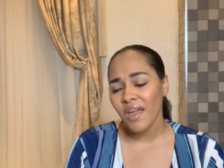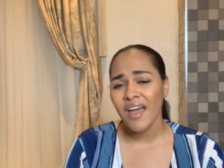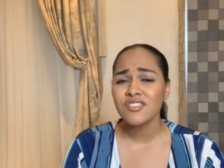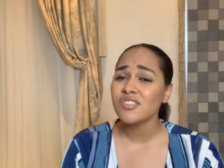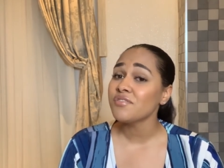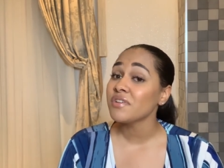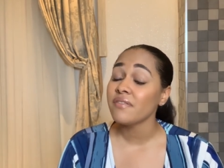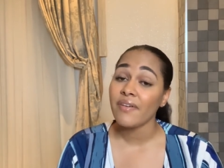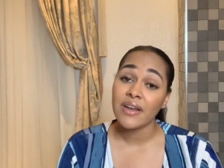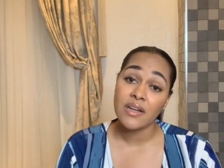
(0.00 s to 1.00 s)
I just didn't really
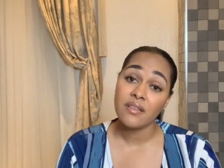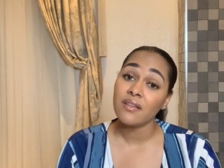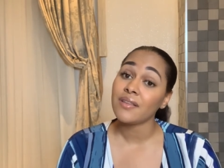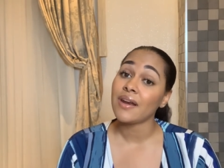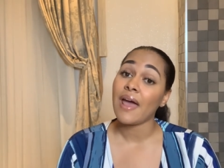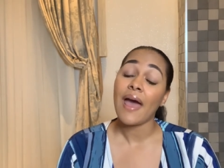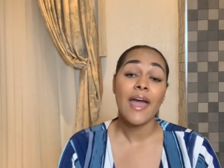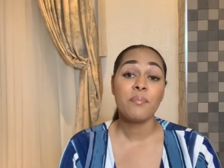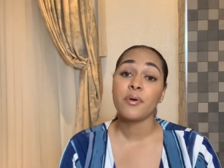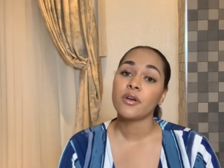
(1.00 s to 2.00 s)
find anything that
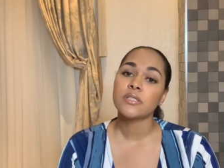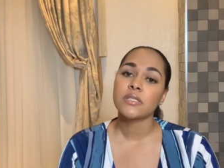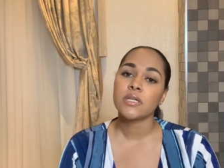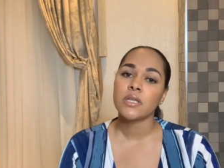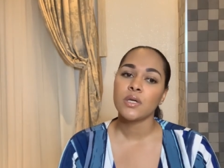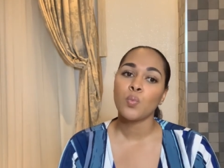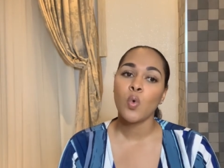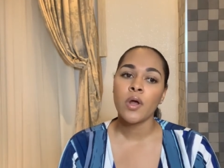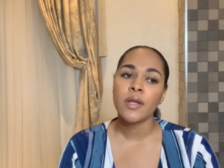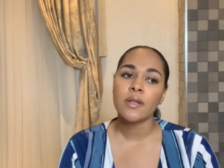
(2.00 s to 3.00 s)
I personally
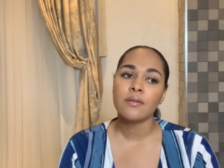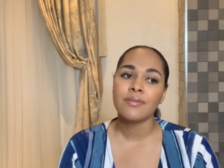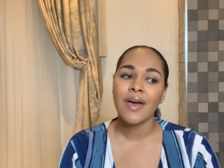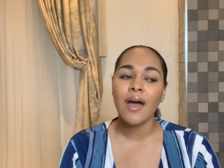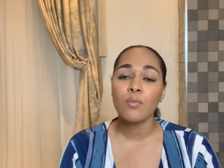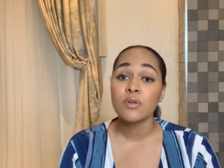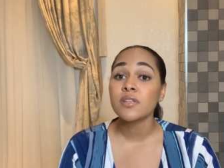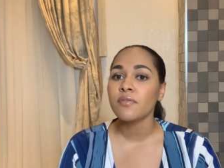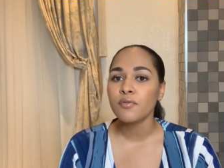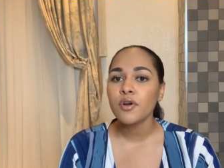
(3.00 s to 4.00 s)
wanted that was
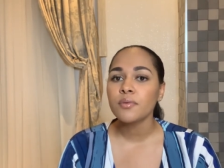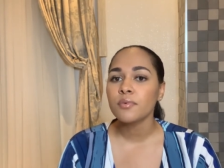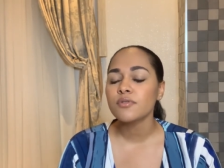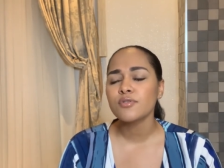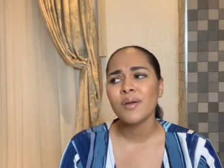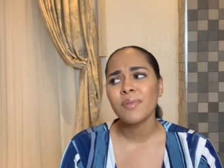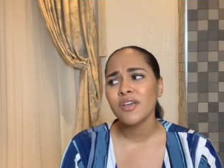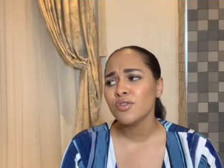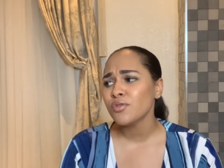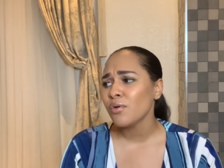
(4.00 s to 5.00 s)
affordable so I'm
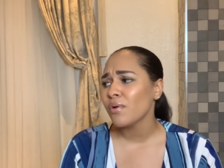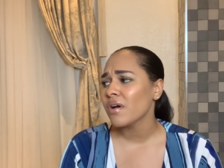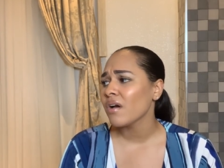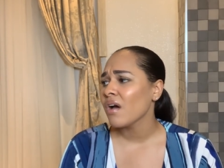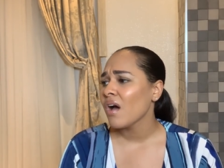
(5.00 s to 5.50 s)
like you know what